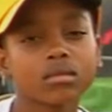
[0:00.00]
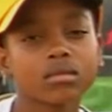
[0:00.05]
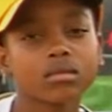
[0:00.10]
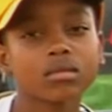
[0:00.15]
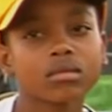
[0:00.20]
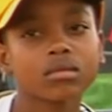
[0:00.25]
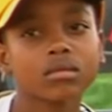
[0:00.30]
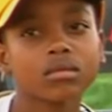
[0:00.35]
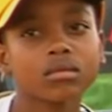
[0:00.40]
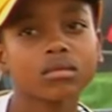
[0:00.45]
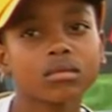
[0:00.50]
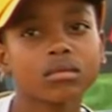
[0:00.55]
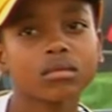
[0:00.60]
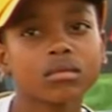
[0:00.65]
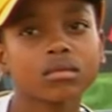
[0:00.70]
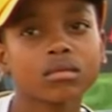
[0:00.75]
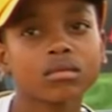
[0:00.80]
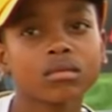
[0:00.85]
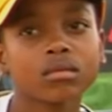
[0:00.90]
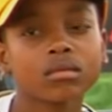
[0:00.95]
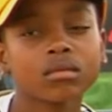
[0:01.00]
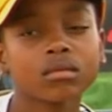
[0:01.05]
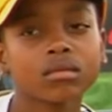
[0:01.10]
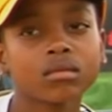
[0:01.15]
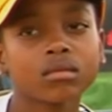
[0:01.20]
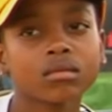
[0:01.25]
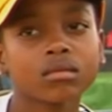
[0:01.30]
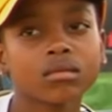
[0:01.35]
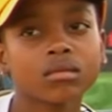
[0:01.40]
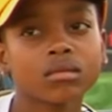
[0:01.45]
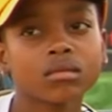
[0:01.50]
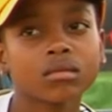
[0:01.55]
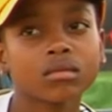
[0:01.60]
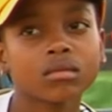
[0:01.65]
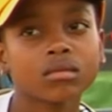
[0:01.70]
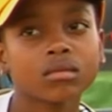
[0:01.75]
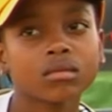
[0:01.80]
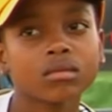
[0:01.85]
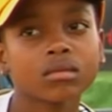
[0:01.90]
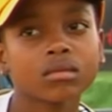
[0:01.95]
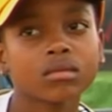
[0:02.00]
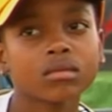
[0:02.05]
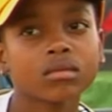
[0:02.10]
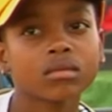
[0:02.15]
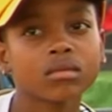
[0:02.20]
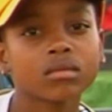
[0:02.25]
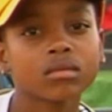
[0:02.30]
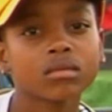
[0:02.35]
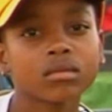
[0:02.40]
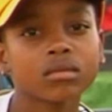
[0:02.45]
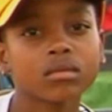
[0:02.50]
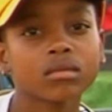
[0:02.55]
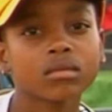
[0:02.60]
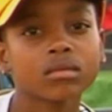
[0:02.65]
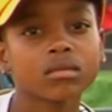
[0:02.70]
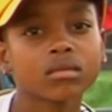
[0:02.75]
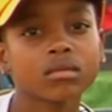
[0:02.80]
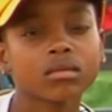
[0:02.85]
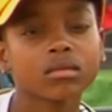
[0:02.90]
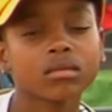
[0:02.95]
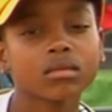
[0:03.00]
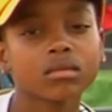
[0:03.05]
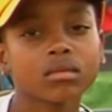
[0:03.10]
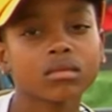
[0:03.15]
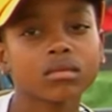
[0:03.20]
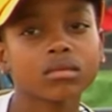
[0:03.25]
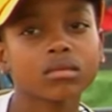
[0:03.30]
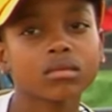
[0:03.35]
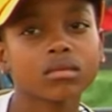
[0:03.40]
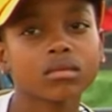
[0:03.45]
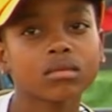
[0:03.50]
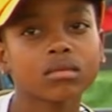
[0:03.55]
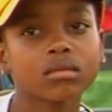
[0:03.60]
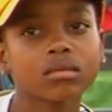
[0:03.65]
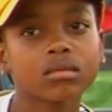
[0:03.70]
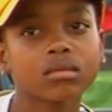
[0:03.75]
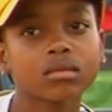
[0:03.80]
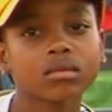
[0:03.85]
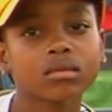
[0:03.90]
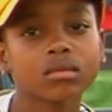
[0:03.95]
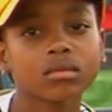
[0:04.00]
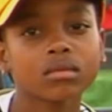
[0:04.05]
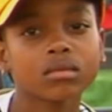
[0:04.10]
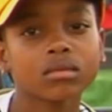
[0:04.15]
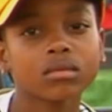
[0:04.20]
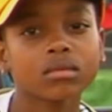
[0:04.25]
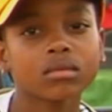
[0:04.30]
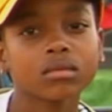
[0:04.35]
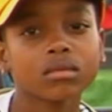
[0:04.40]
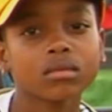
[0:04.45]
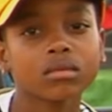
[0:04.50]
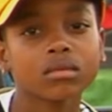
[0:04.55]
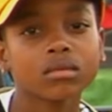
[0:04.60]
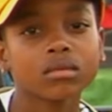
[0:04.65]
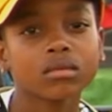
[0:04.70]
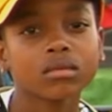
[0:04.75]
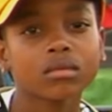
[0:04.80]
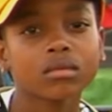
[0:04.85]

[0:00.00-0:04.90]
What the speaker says: (silent)